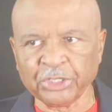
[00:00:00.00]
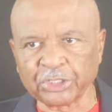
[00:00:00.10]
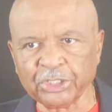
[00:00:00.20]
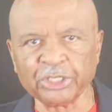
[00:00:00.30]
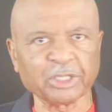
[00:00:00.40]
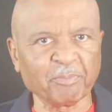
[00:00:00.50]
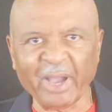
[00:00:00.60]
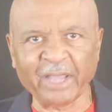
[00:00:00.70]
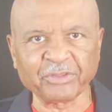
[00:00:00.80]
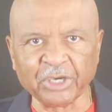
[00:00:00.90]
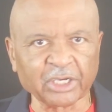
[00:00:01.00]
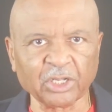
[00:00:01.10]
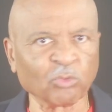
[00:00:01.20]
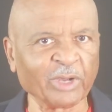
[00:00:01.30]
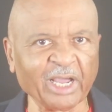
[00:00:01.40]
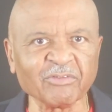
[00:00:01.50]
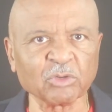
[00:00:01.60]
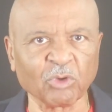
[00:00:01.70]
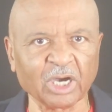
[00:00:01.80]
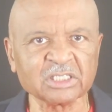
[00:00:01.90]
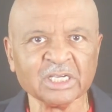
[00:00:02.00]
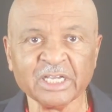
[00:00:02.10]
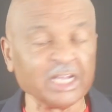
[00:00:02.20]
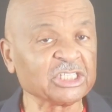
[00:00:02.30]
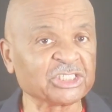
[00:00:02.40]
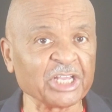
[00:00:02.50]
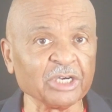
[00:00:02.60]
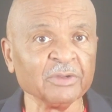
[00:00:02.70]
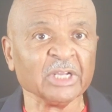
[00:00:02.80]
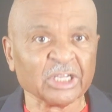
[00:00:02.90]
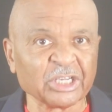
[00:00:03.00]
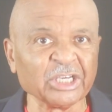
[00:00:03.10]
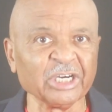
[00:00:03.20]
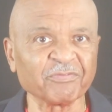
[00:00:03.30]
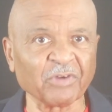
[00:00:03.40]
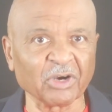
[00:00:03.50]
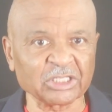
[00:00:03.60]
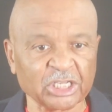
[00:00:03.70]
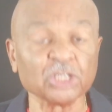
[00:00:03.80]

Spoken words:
the good, the bad, the ugly, whatever it was, it is still good for us.